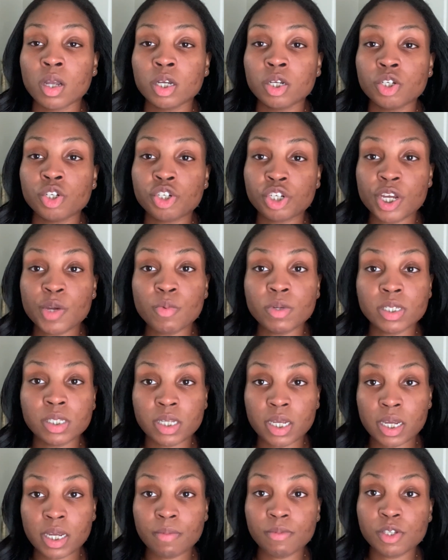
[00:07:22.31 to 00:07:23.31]
she was
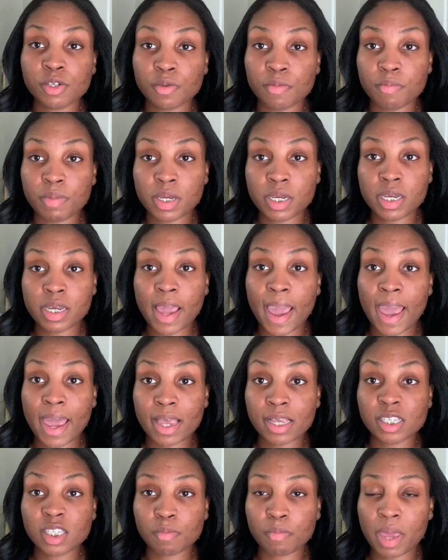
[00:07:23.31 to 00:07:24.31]
deemed to be
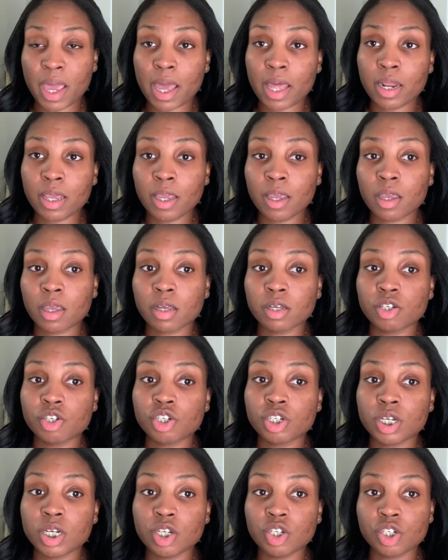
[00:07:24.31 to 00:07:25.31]
asthmatic.
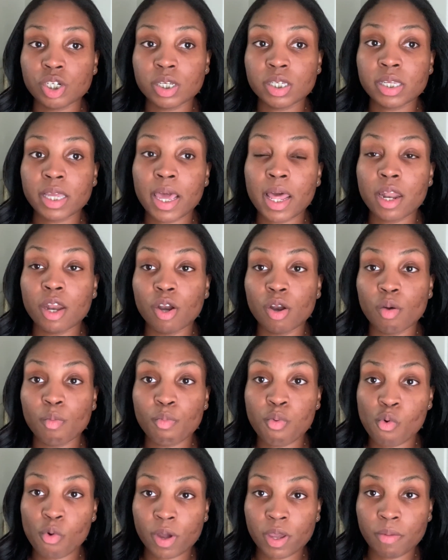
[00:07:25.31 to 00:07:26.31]
She just had an
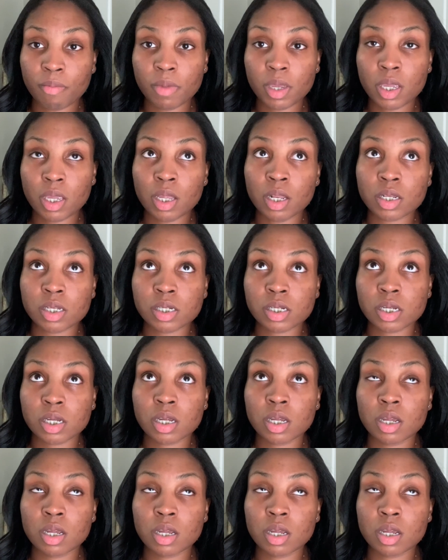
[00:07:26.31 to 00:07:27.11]
appointment.